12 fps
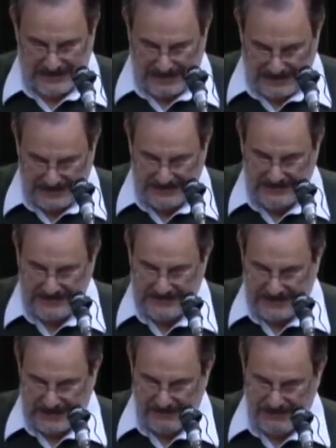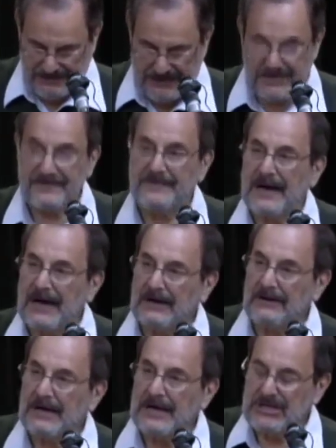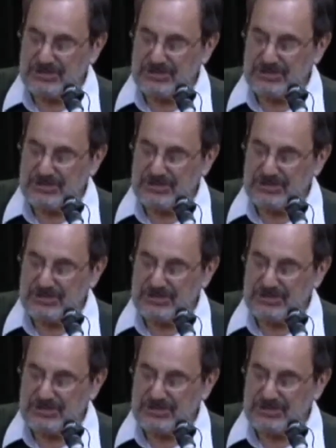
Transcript: And it is, I believe, how